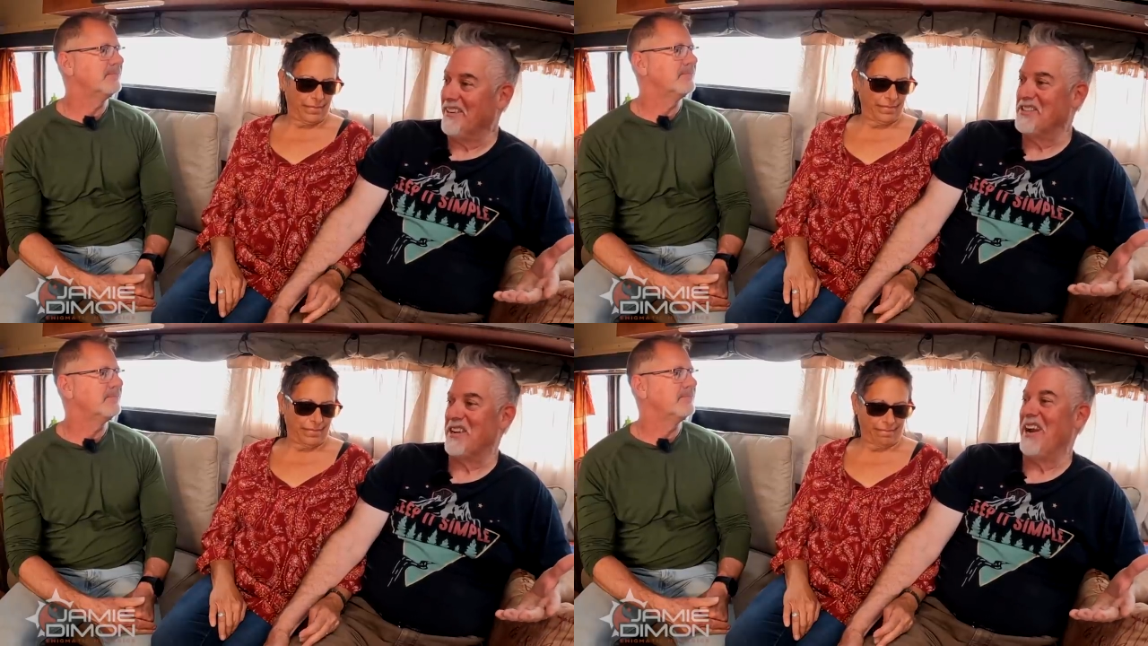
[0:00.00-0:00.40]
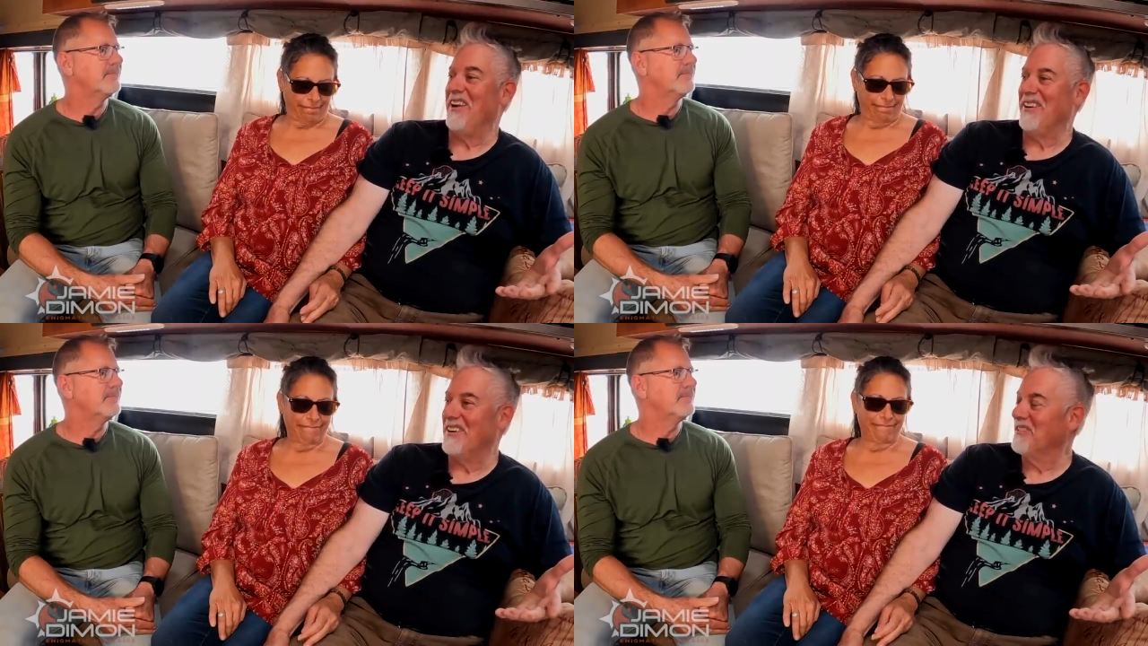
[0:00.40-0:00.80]
Speaker 1: a
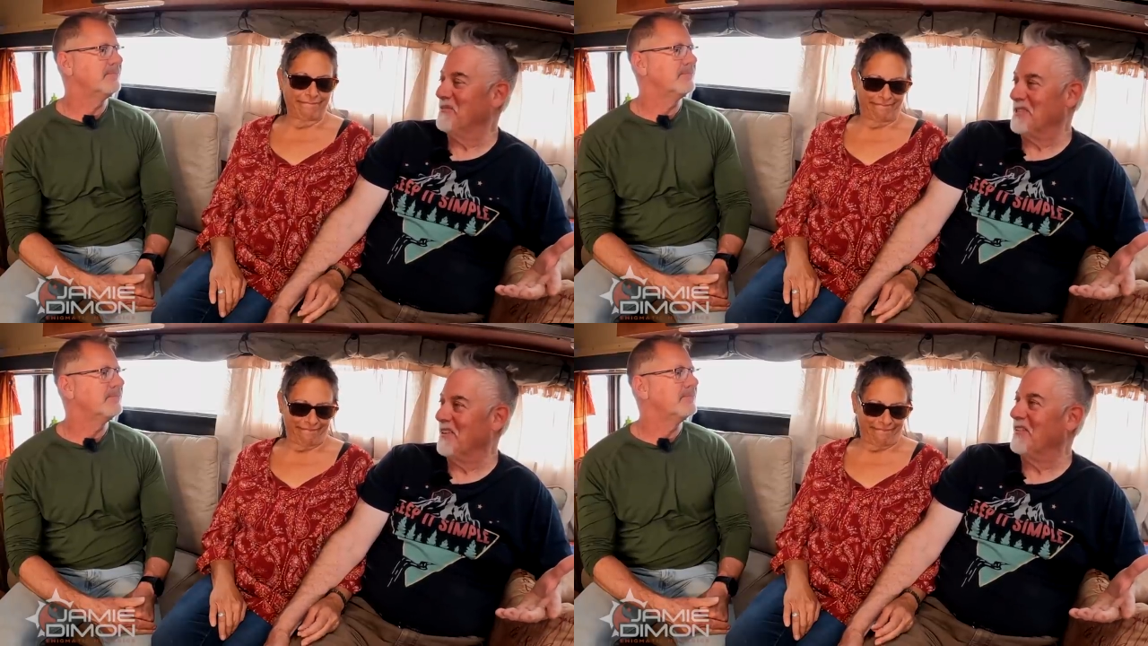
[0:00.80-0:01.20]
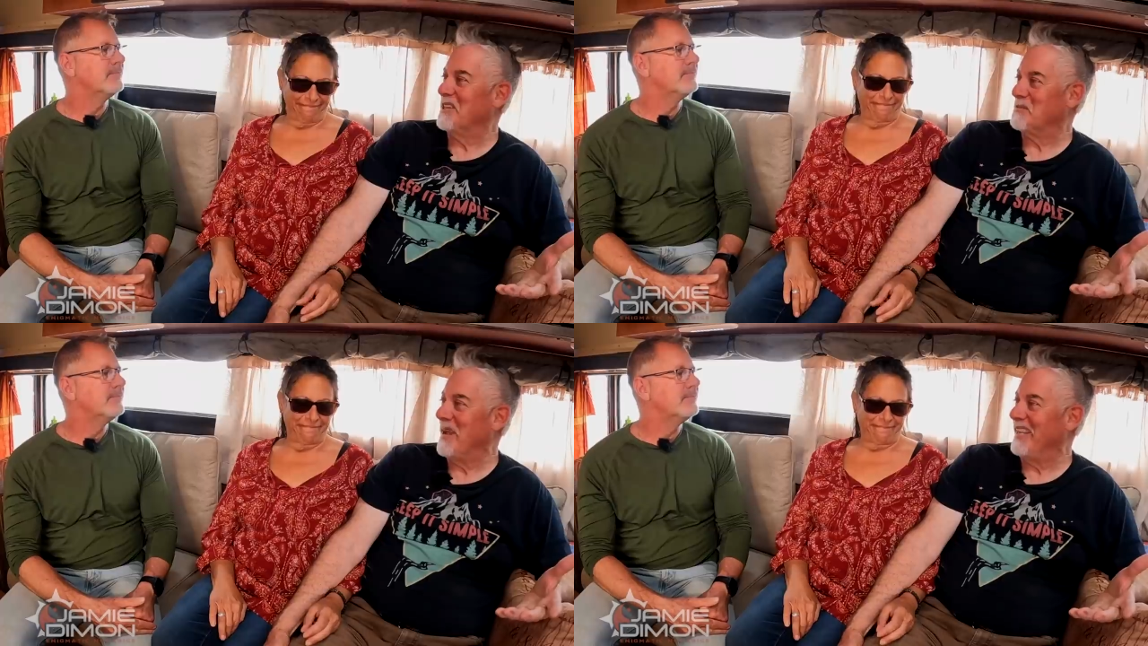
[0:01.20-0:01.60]
janitor, facilities
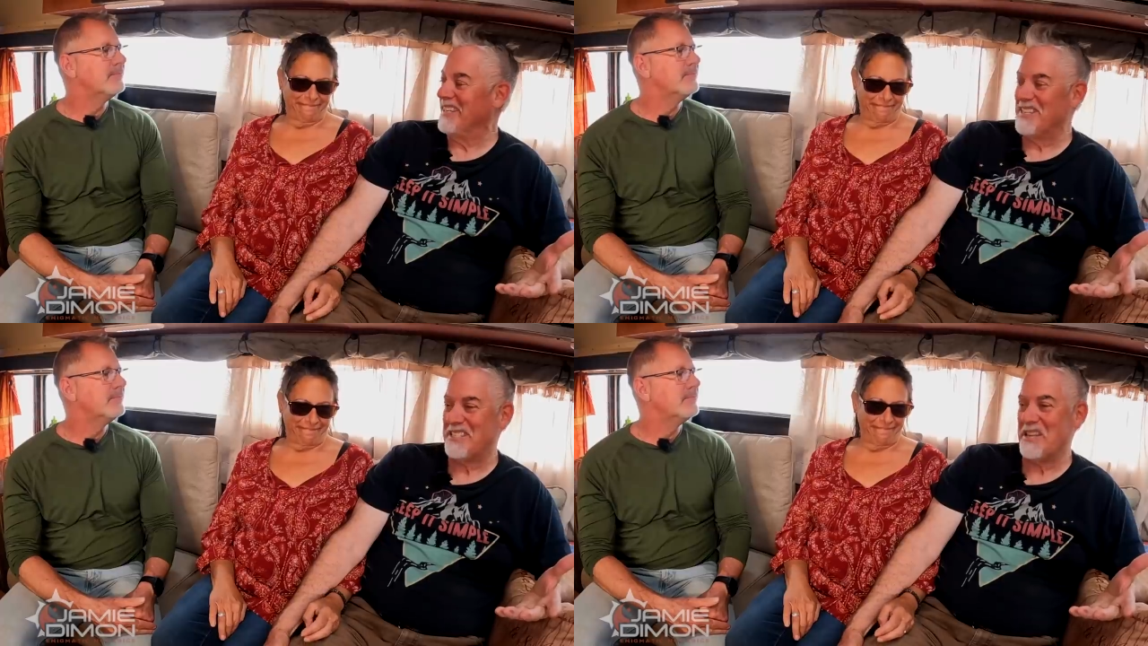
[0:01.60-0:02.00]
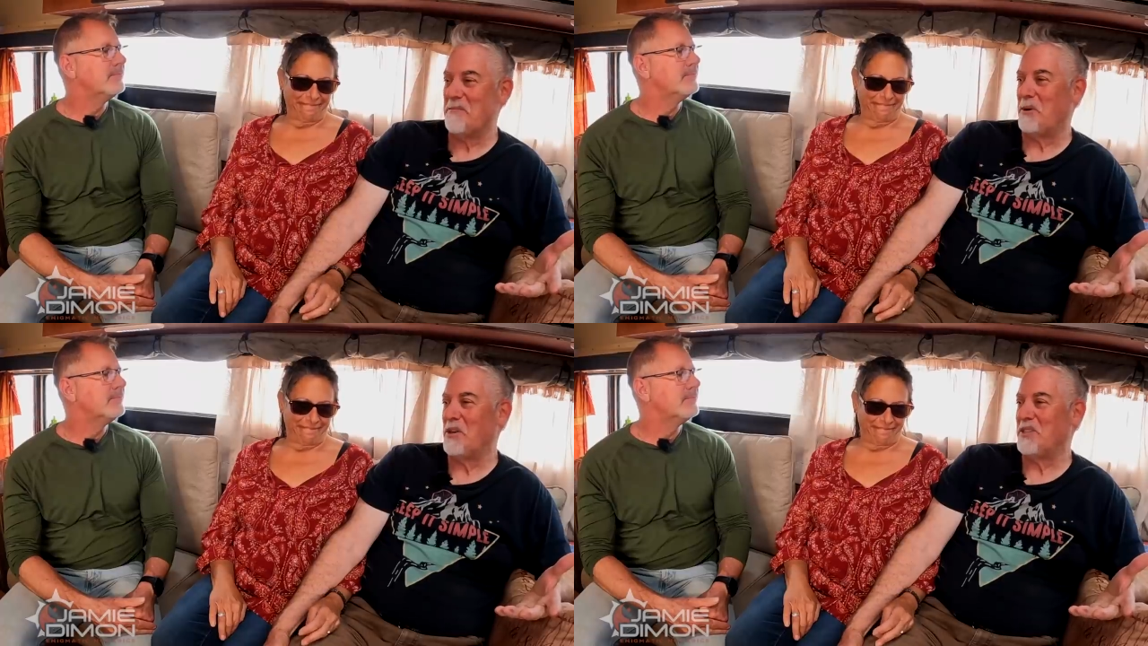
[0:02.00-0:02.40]
maintenance uh,
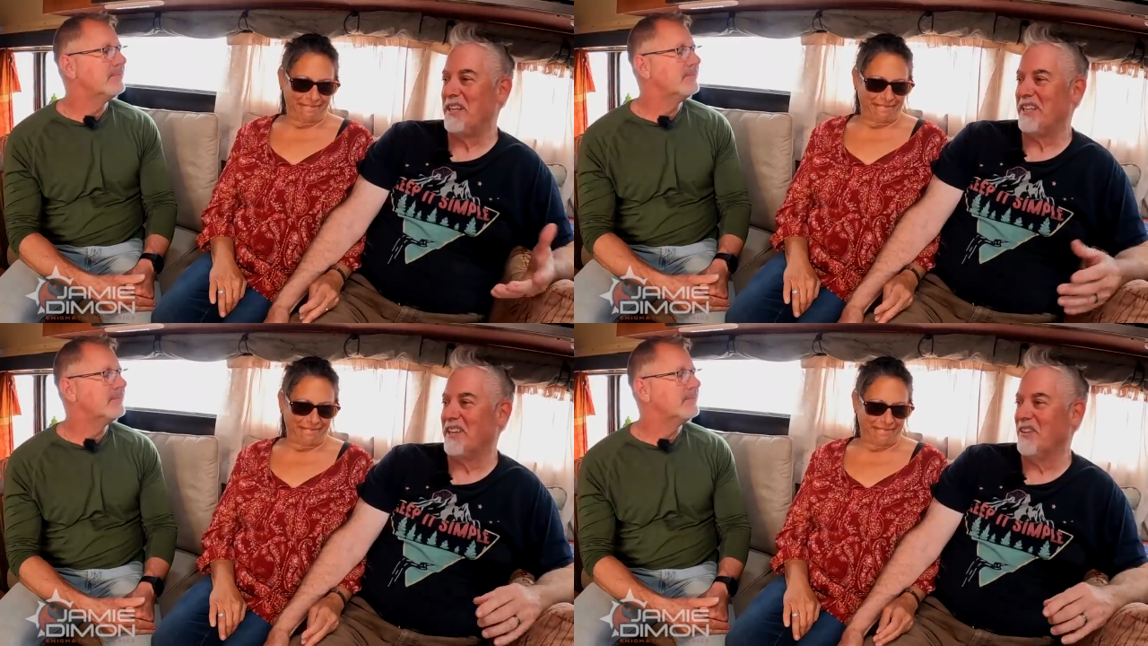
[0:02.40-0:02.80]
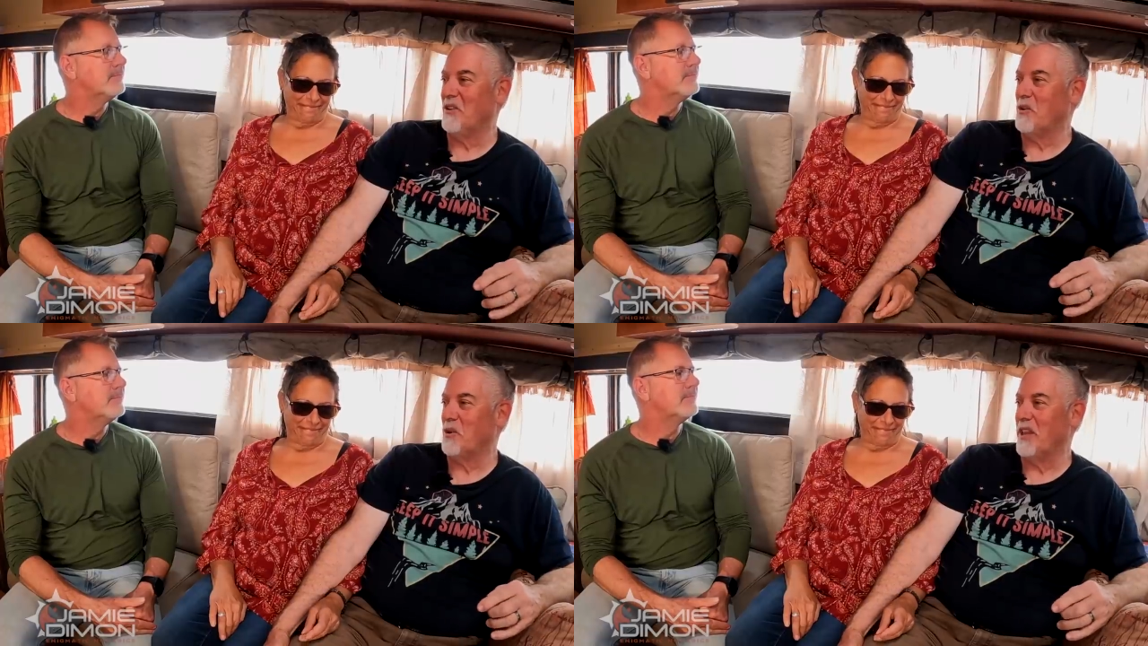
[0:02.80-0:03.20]
person at a
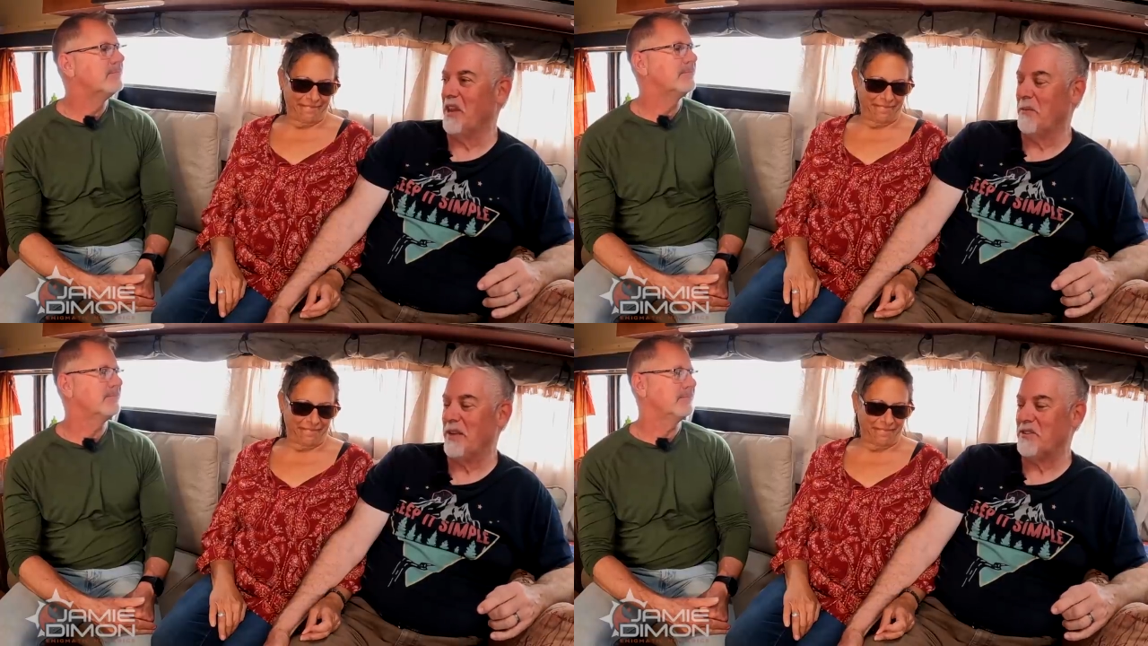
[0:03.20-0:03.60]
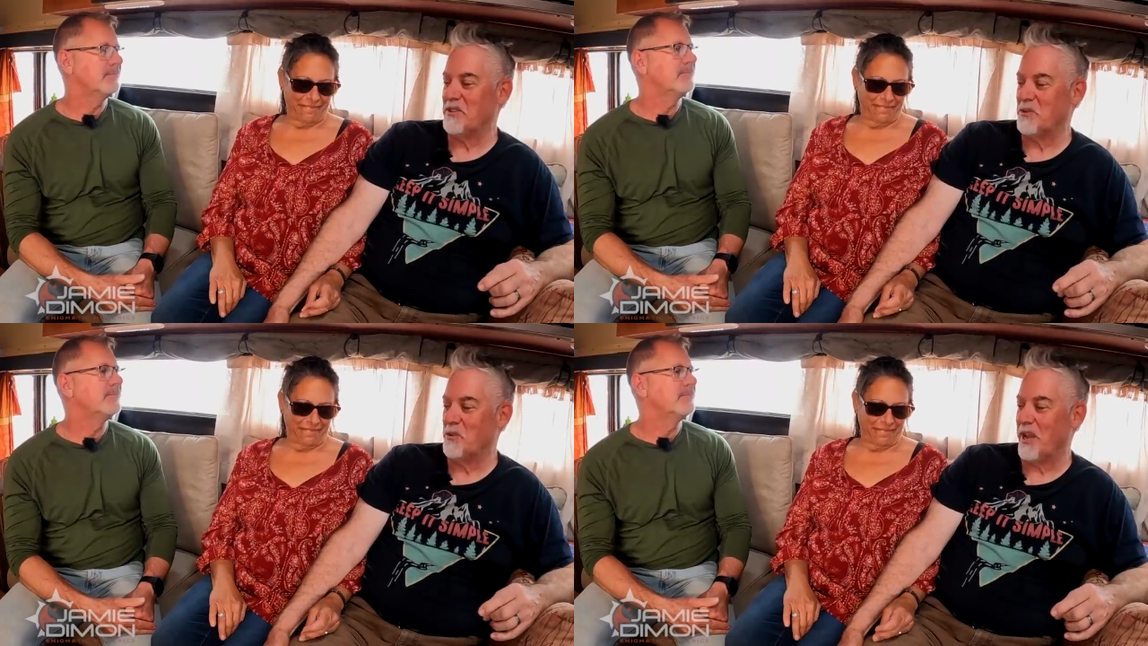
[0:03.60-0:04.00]
local elementary
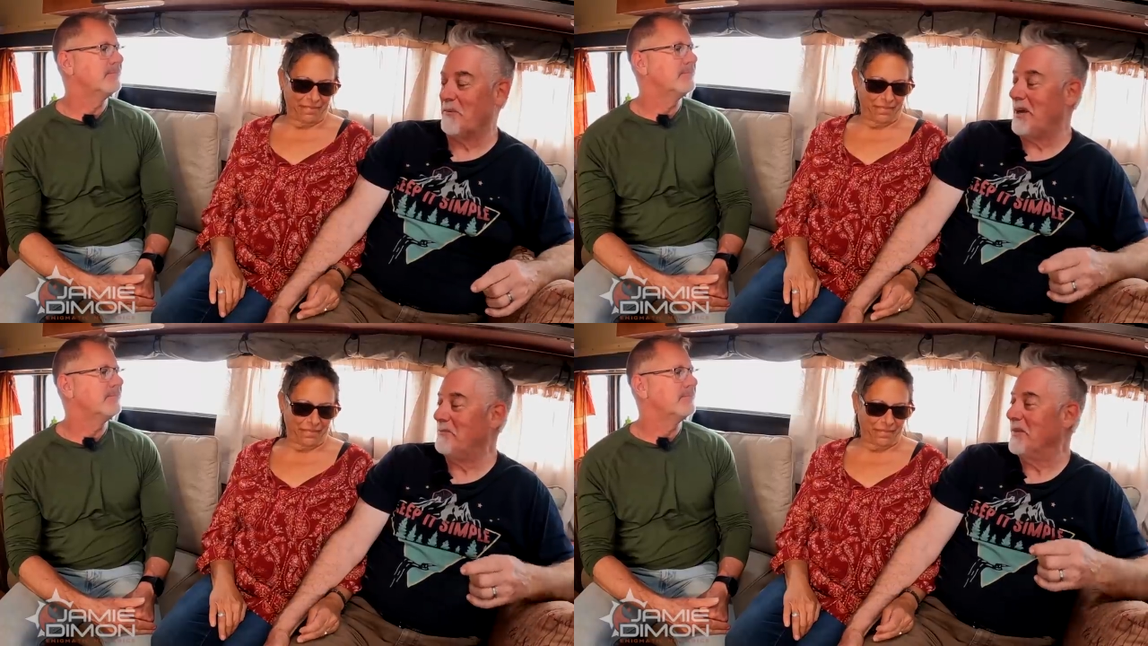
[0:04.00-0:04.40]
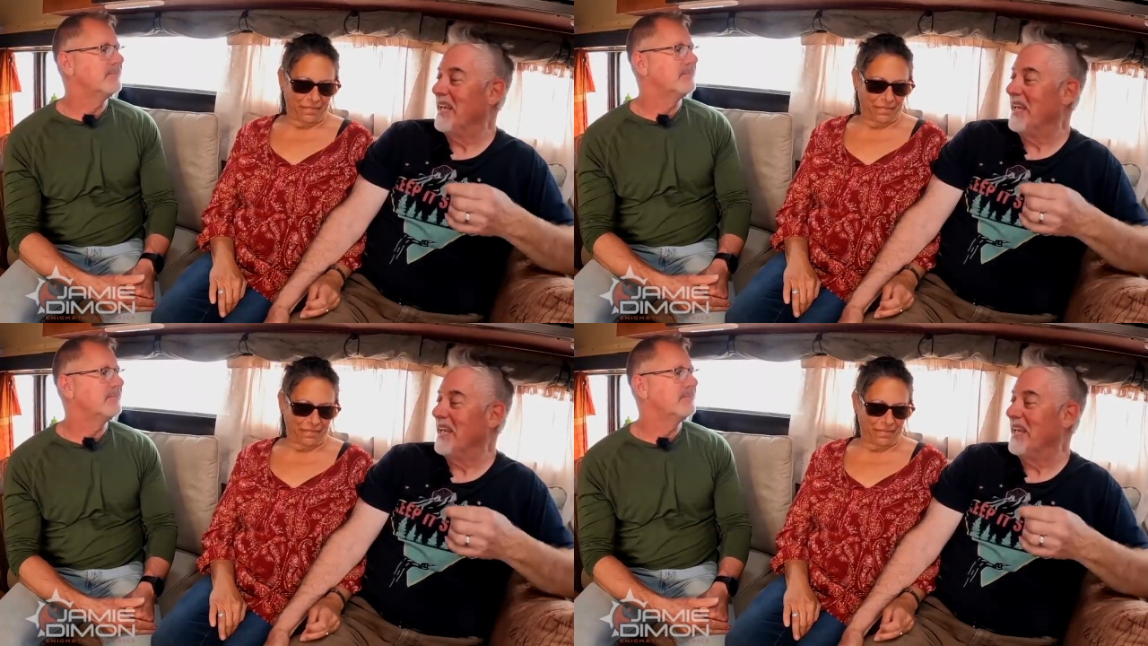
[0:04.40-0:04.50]
school came up,